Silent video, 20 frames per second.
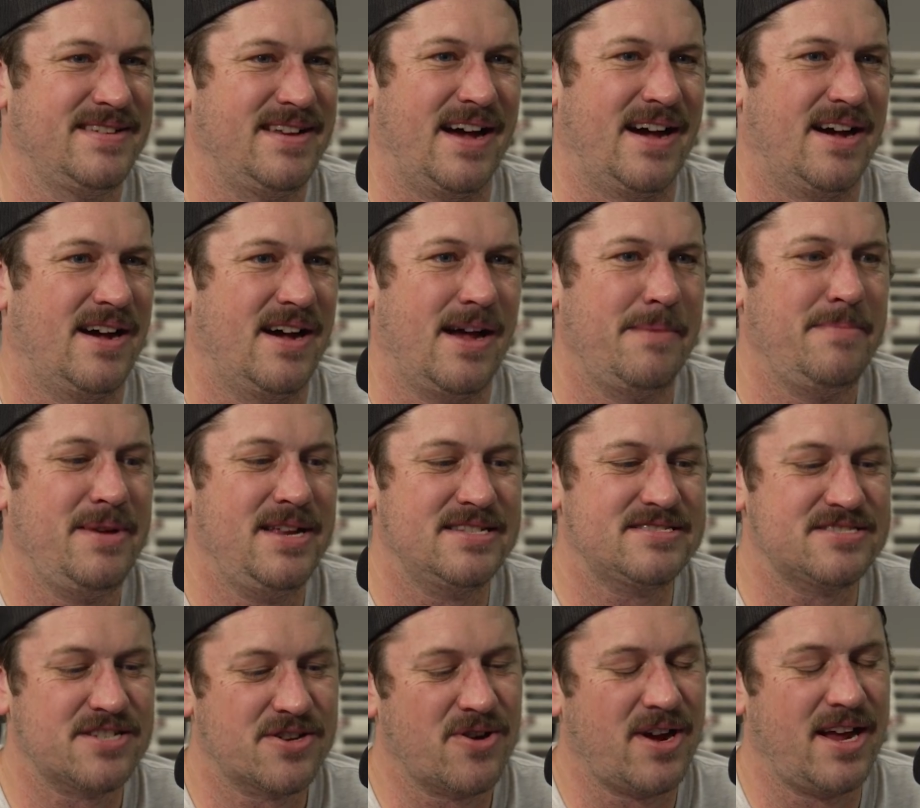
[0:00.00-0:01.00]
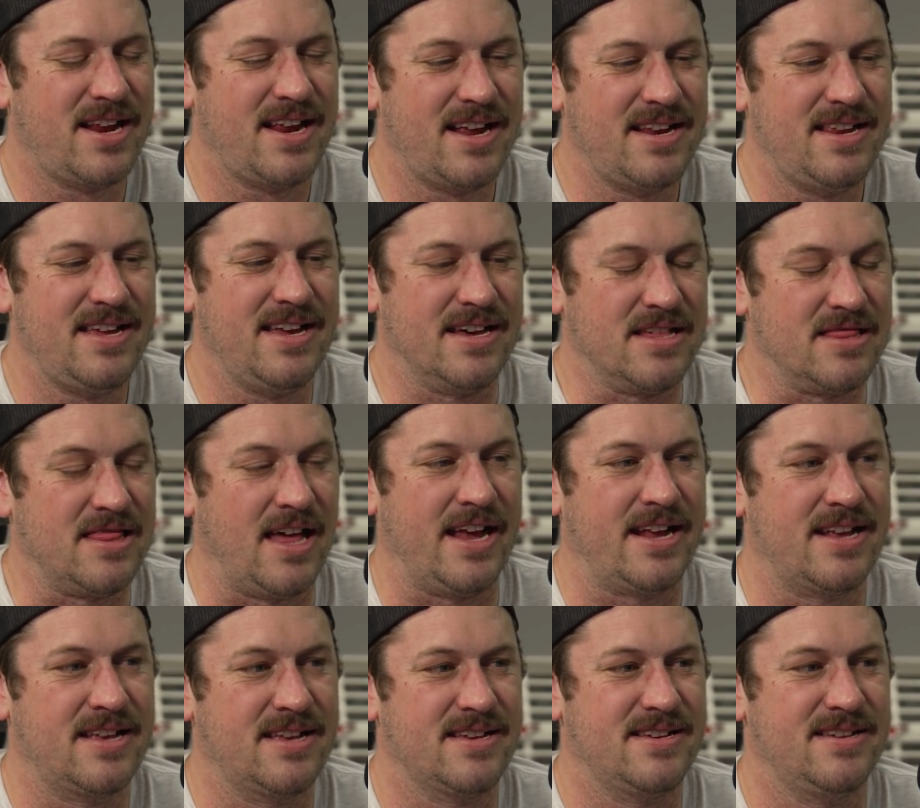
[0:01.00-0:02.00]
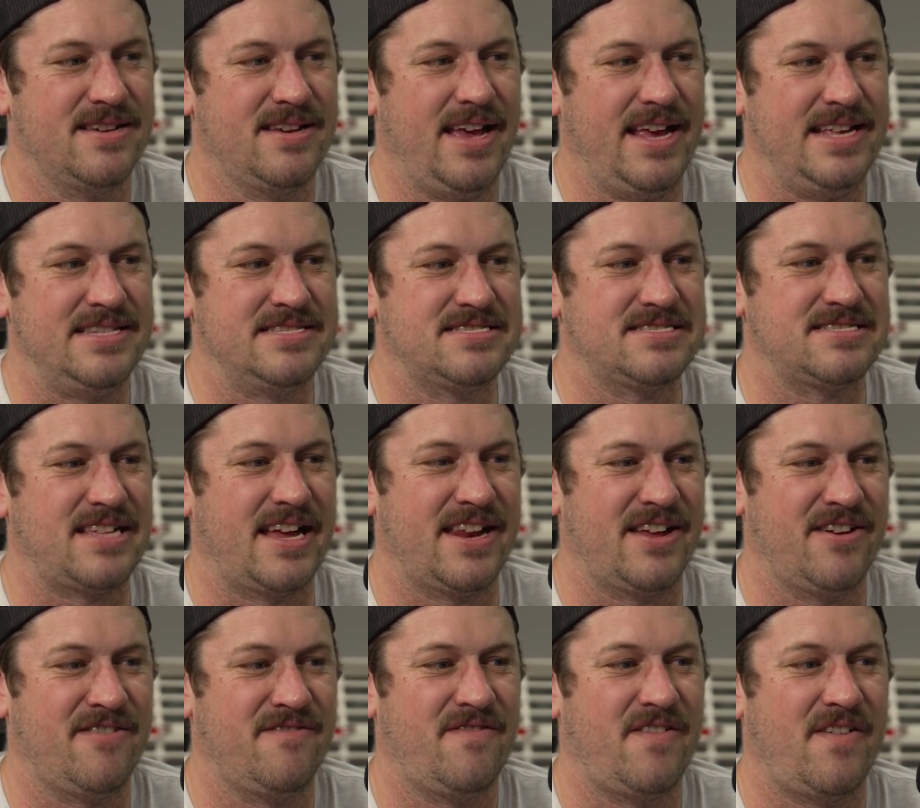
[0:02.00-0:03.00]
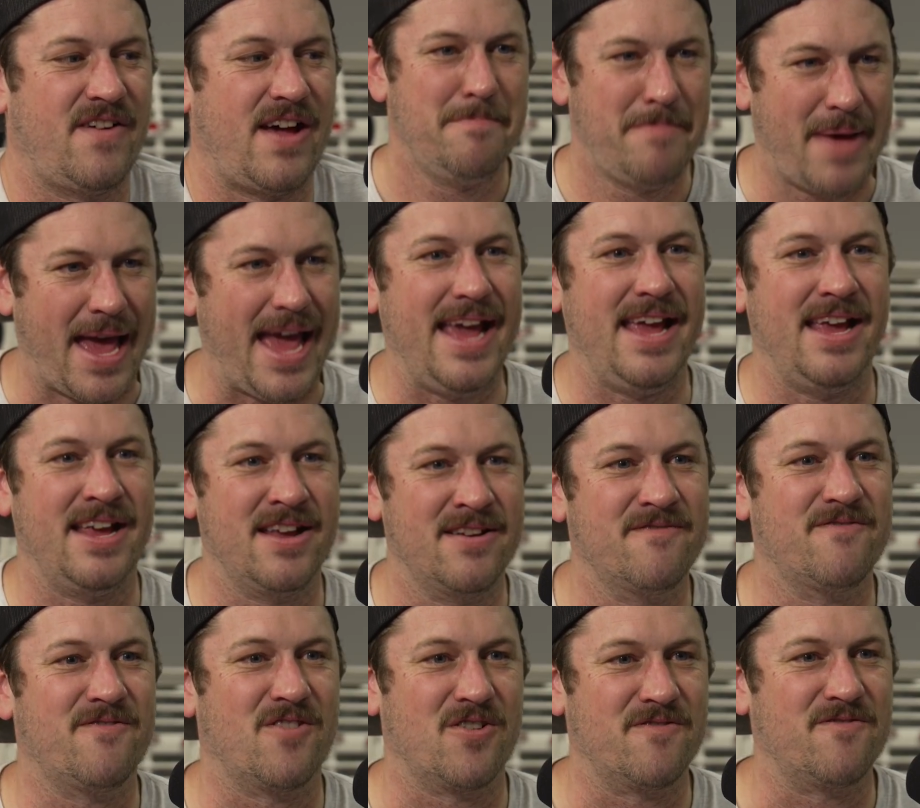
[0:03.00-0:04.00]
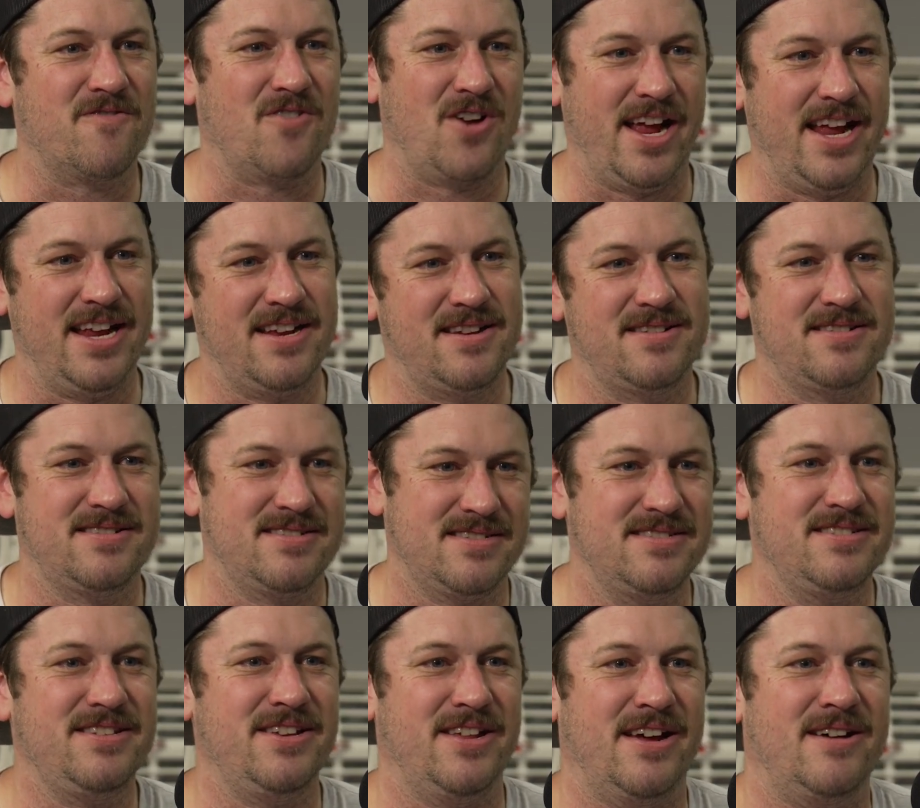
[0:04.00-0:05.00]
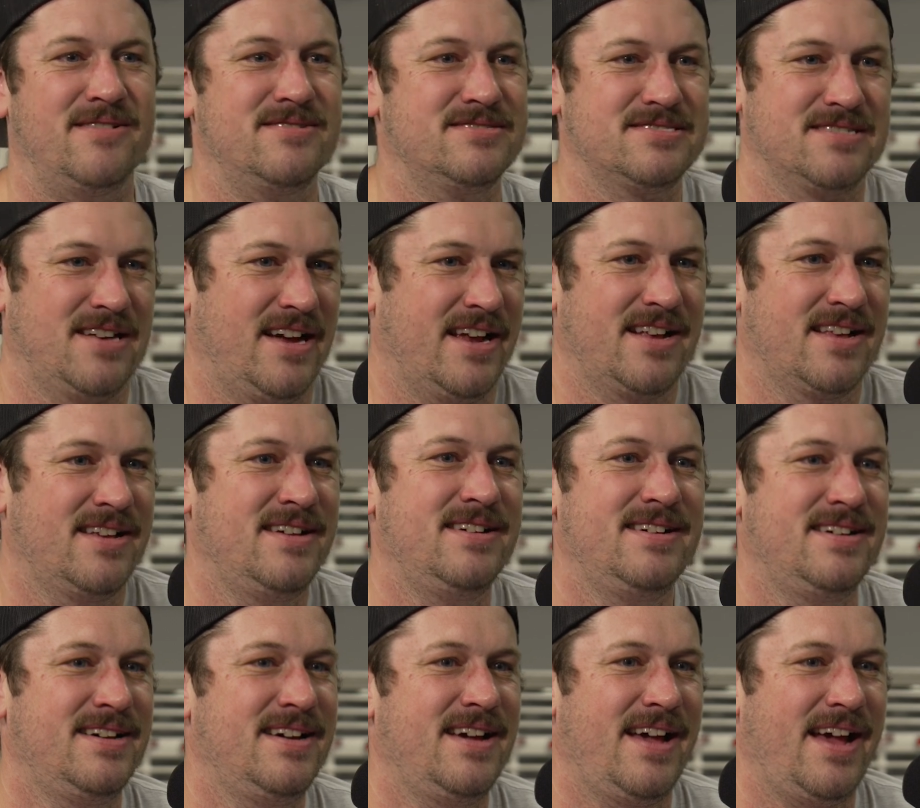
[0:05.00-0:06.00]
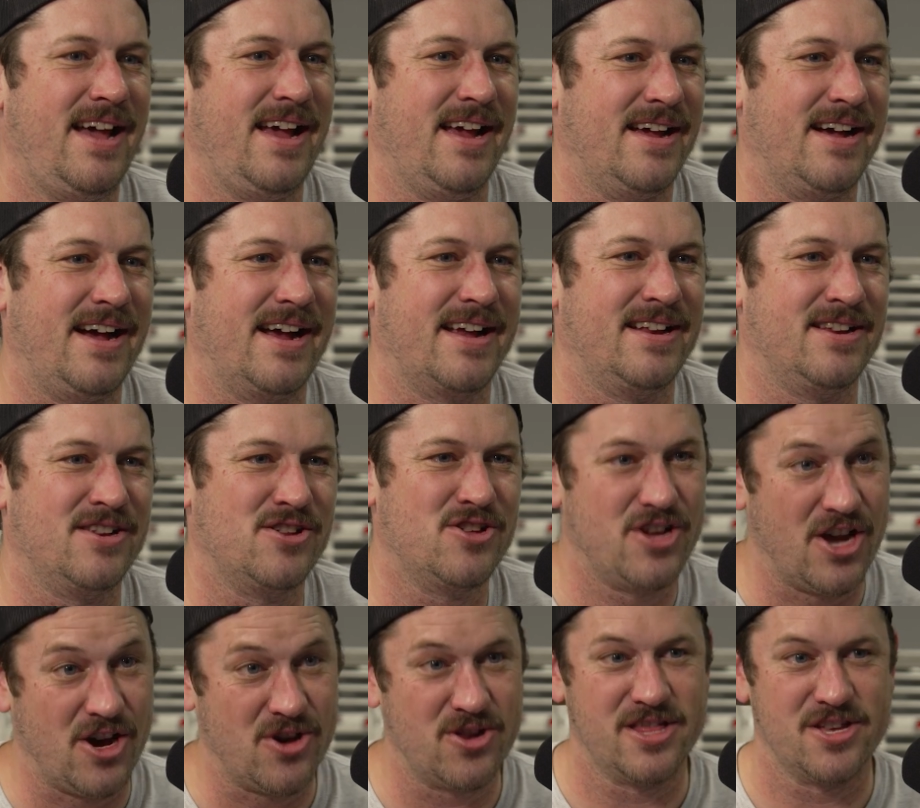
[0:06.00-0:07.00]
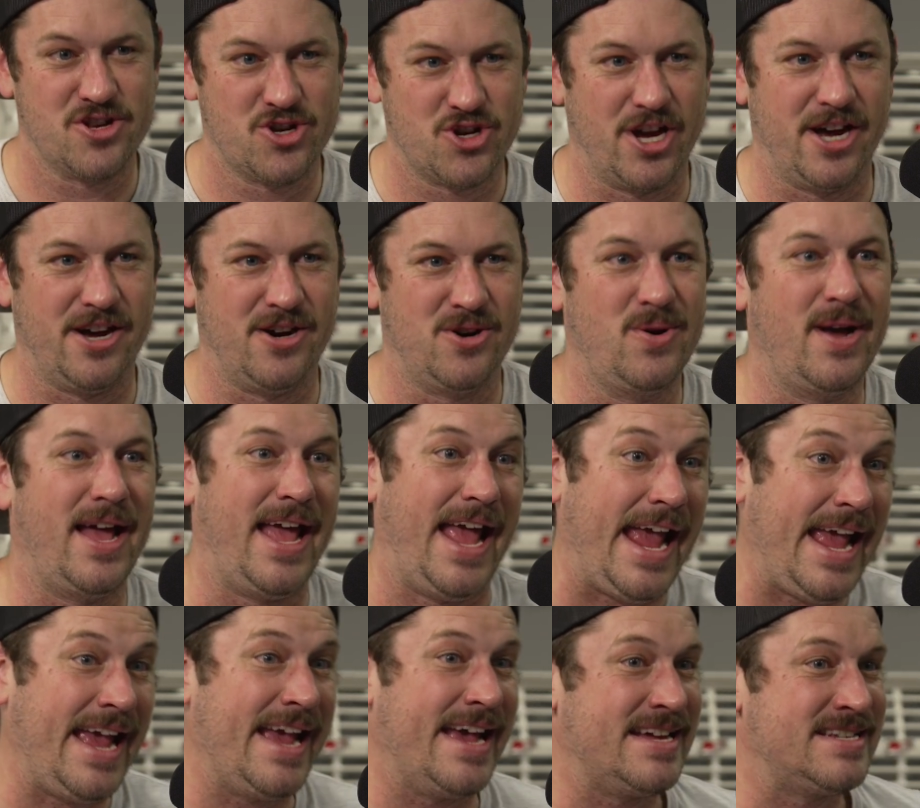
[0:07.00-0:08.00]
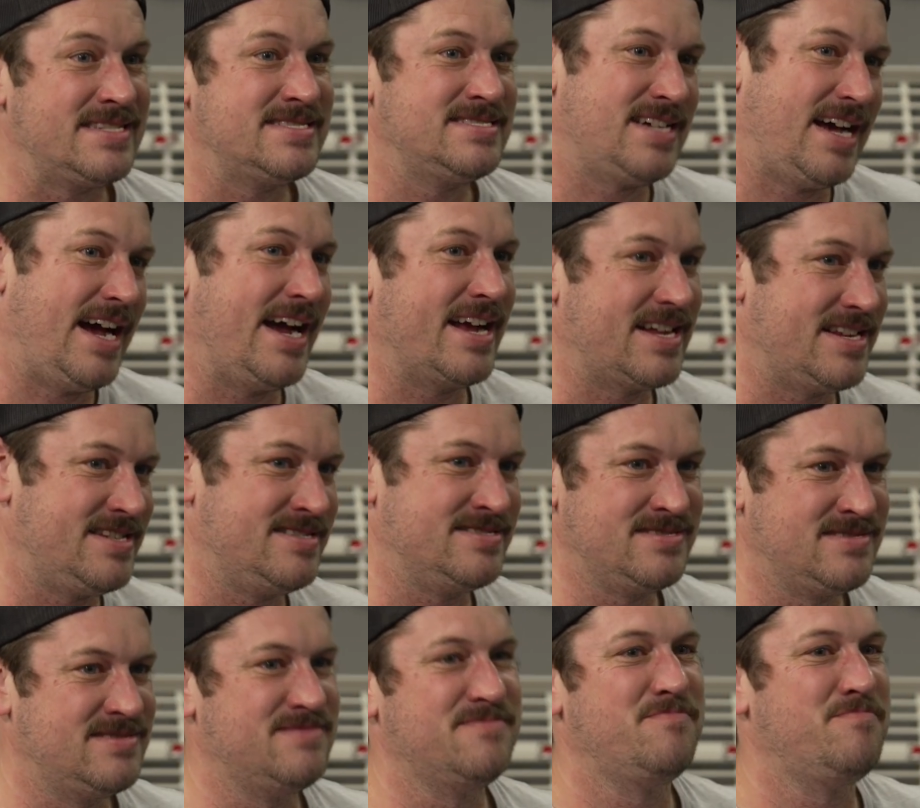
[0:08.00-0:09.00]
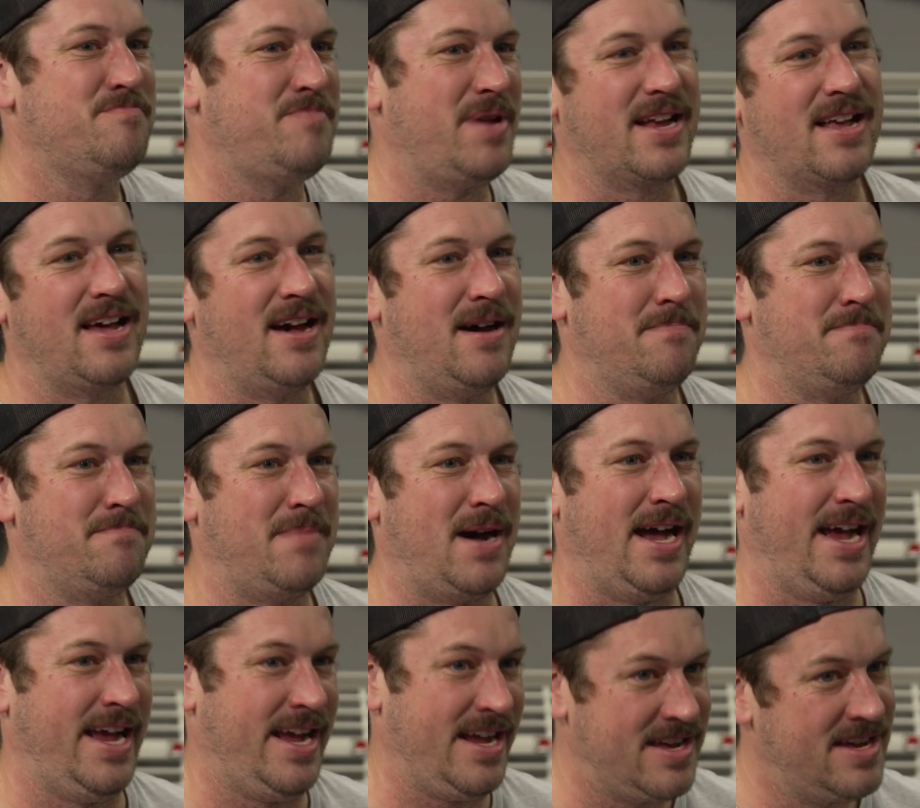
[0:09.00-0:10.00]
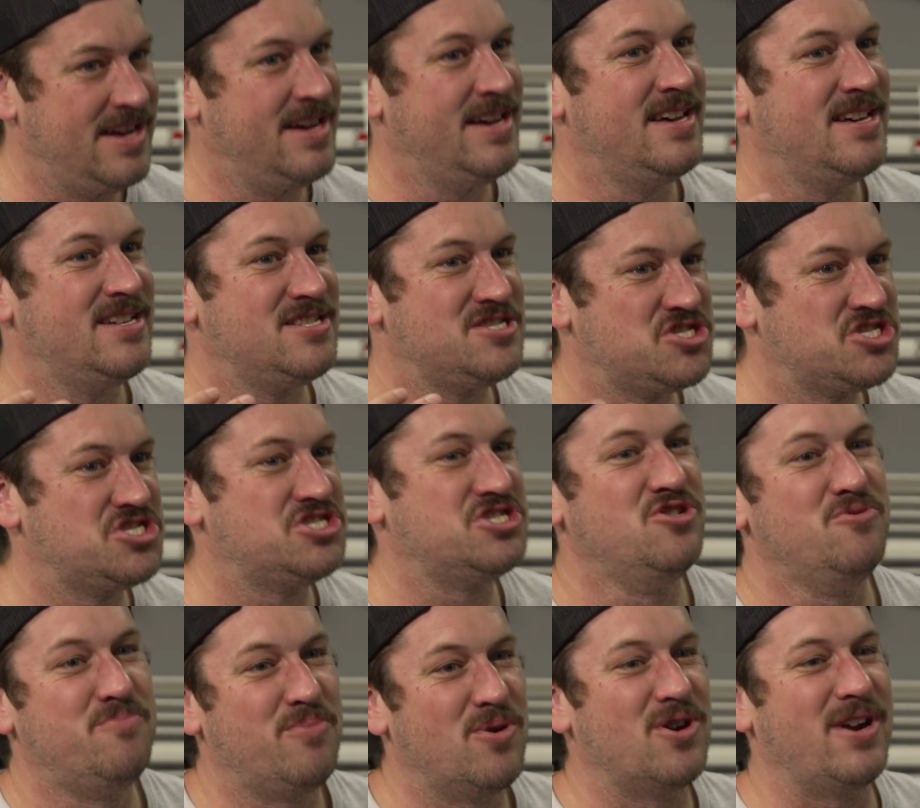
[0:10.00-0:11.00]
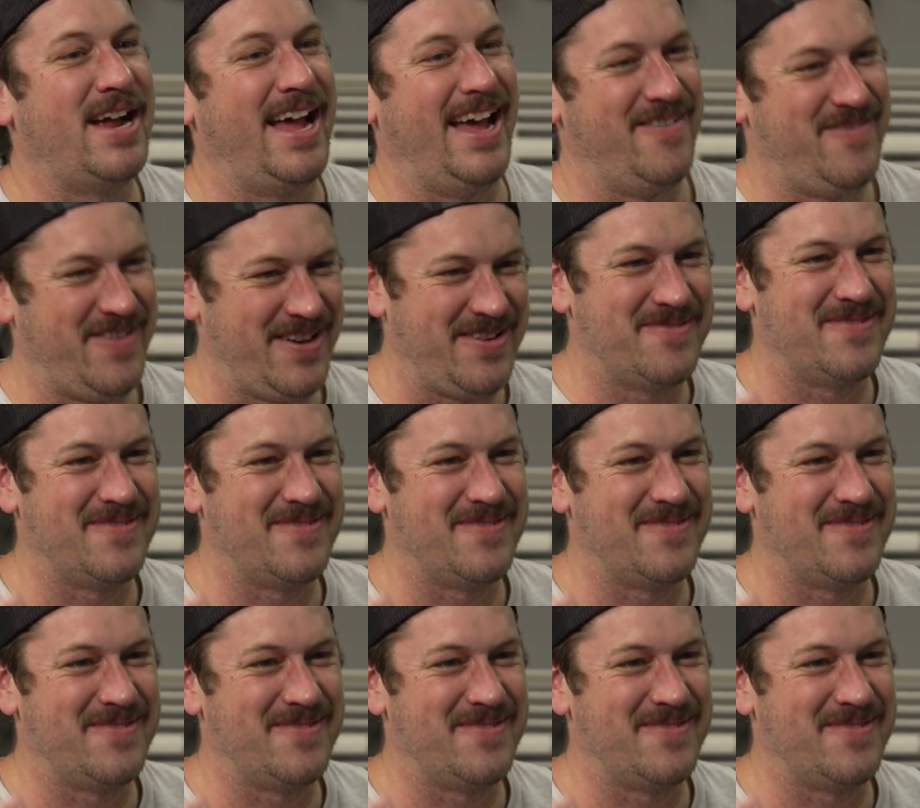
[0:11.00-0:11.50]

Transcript: Yeah. It's a great idea. Instead of paying for freight, it's like, hey, I can go to the show and I can pick up my super heavy,